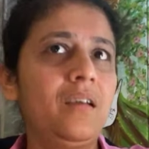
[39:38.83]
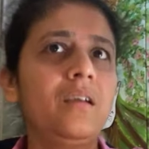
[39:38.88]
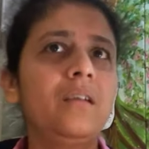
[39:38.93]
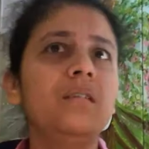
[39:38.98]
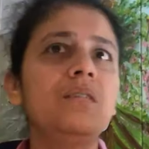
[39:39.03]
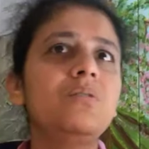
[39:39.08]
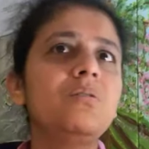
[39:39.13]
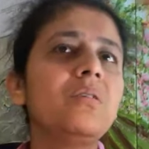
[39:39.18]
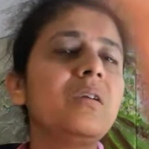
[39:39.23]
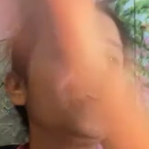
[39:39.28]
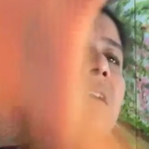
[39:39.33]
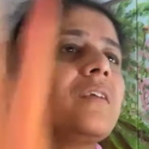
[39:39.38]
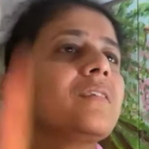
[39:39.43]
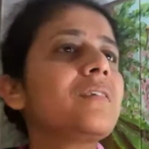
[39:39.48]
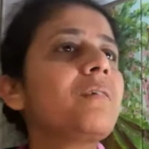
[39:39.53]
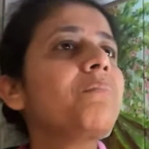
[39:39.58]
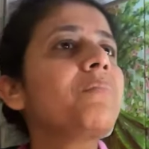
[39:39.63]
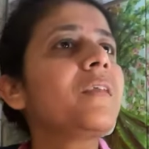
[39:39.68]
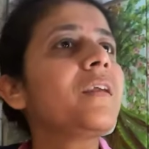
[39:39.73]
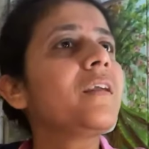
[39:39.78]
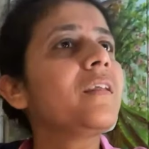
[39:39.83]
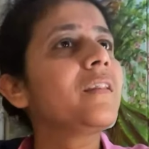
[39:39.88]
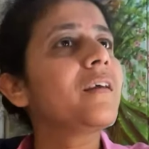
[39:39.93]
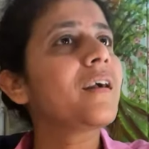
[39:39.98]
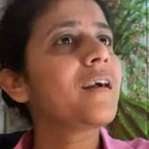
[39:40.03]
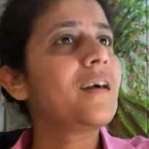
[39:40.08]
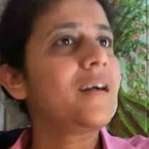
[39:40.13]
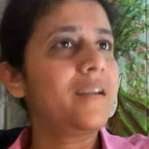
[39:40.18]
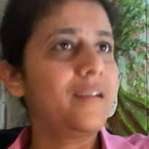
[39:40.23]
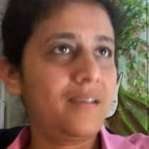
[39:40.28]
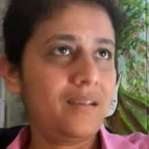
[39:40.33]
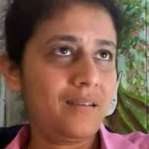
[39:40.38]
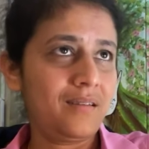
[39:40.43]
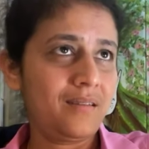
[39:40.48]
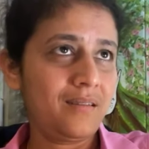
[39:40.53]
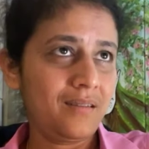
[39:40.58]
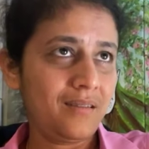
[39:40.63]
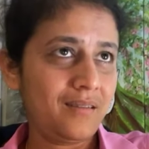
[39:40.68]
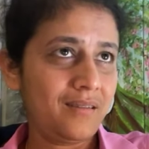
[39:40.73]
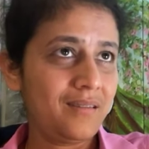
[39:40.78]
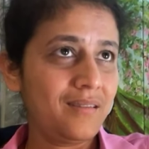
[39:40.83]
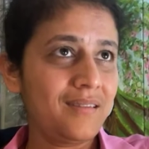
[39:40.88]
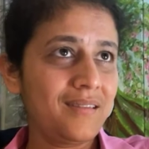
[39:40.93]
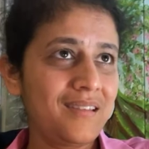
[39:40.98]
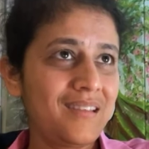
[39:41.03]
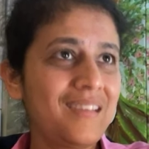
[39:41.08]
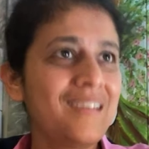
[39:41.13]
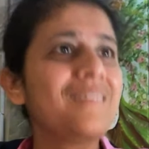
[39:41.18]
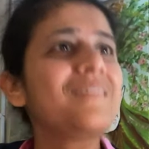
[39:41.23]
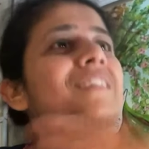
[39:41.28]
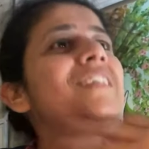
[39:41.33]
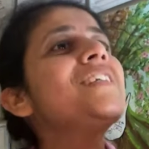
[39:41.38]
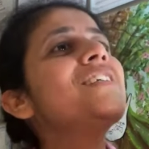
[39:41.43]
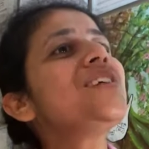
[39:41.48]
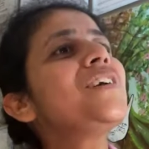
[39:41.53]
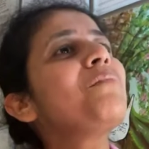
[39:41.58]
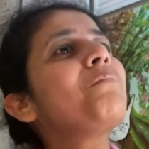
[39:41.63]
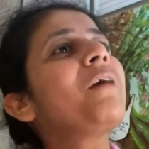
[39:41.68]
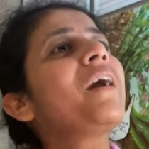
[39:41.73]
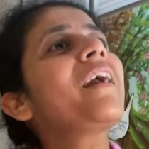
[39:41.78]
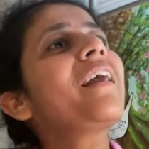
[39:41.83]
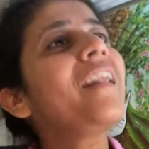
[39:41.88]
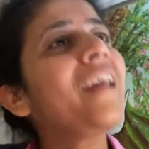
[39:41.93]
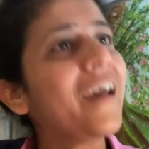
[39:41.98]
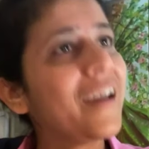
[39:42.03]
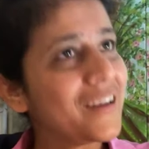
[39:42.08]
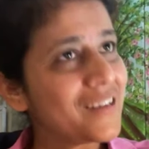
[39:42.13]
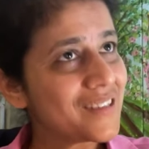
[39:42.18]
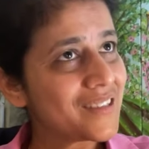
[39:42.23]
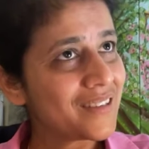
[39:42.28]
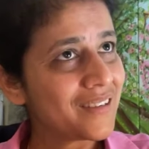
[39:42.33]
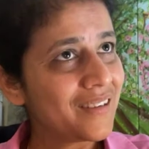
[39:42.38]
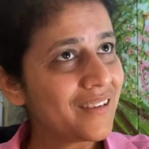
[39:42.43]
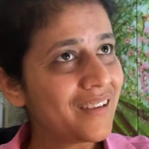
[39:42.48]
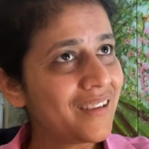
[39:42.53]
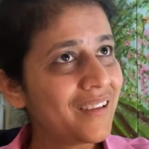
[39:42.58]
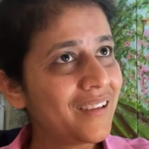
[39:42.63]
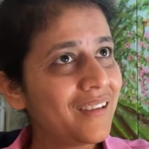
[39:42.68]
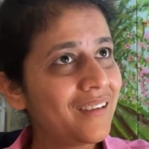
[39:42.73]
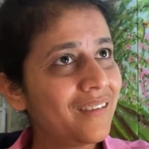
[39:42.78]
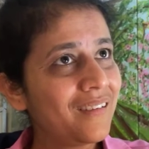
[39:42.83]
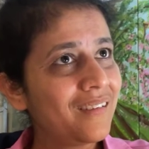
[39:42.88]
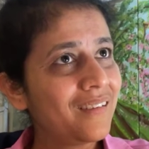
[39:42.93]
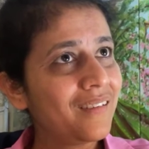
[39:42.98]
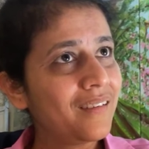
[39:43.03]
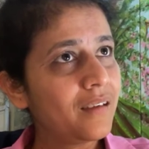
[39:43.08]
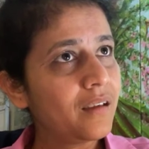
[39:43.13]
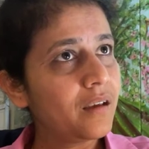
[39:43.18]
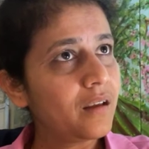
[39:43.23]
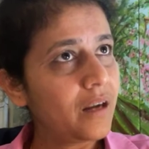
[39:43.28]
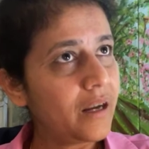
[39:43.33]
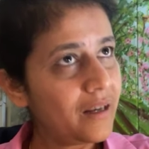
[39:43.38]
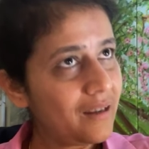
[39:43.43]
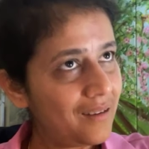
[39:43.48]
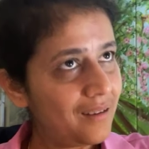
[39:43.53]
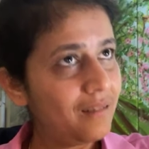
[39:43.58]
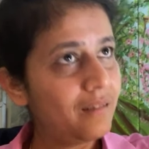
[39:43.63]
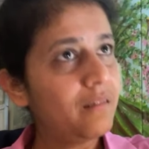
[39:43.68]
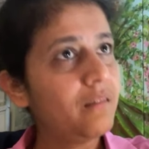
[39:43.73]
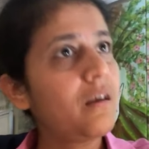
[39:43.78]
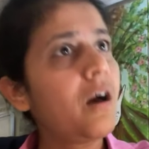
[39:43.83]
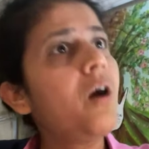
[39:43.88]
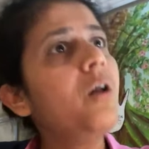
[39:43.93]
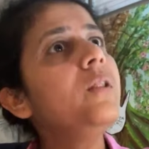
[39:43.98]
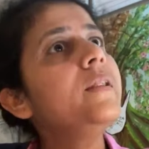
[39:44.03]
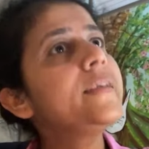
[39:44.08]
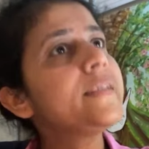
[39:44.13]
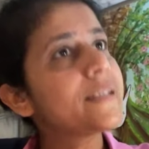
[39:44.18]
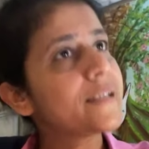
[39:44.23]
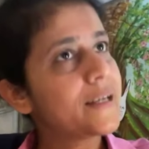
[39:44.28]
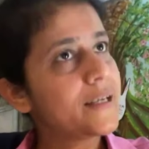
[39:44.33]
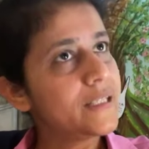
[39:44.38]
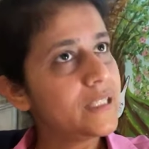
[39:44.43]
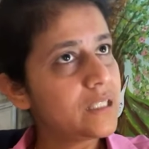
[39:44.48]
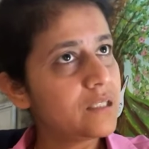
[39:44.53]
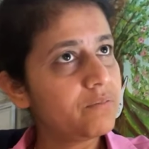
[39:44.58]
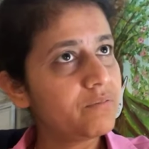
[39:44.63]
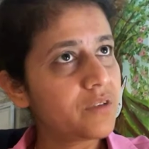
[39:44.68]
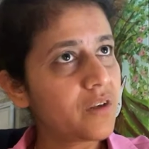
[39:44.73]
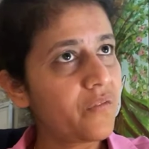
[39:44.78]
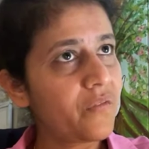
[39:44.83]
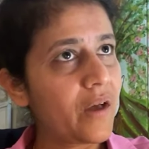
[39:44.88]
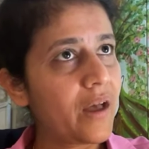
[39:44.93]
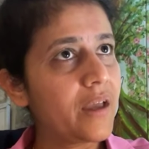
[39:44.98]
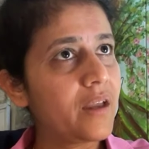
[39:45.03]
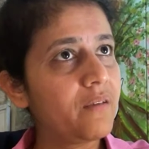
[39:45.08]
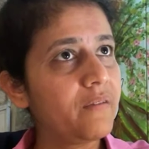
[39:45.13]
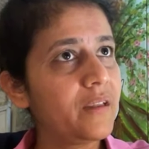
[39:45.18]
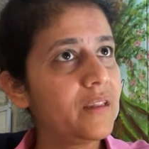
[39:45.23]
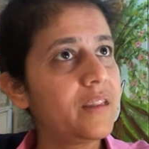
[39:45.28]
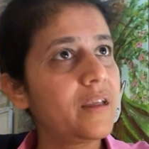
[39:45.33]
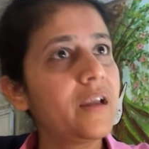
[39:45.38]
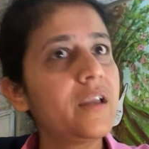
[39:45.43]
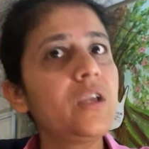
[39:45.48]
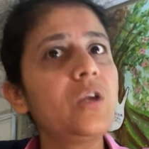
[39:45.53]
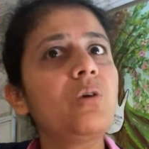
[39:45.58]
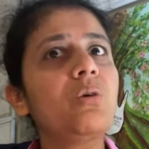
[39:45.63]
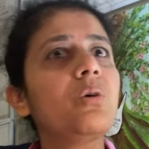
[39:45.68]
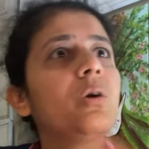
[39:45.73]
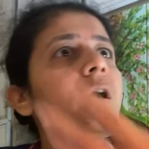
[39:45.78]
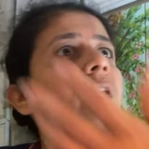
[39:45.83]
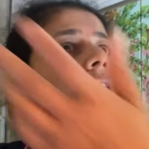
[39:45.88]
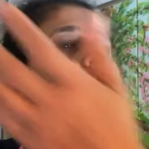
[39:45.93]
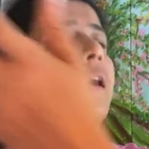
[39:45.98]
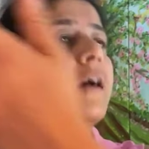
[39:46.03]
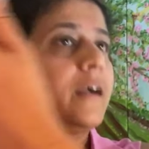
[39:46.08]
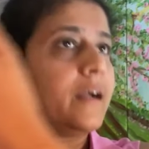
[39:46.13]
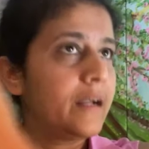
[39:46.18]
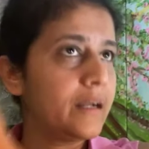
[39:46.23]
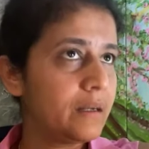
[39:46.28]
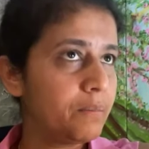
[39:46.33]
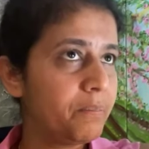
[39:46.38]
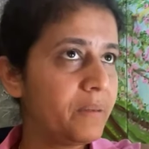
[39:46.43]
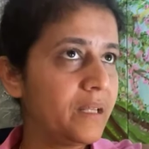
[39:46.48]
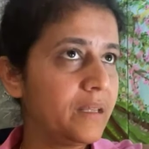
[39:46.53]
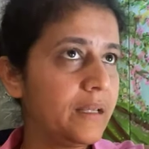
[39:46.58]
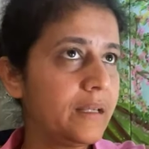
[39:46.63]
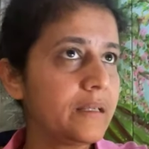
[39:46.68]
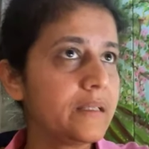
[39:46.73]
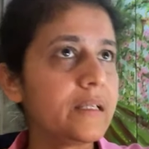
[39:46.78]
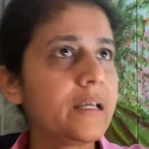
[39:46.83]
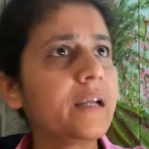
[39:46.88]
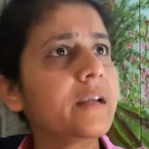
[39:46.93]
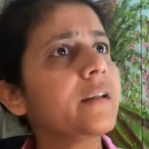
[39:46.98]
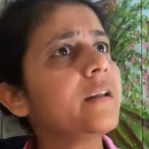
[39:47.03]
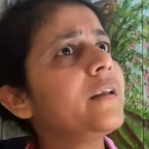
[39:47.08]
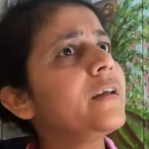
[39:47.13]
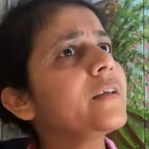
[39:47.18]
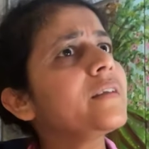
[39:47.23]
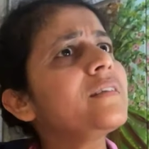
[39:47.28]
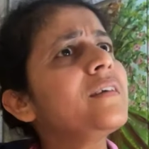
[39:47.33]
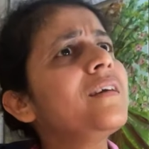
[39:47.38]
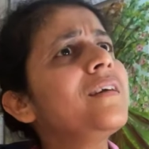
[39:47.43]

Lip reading: doing something in the garden, teaching my clients, right? All these concepts of Ayurveda, yoga, and breathing techniques.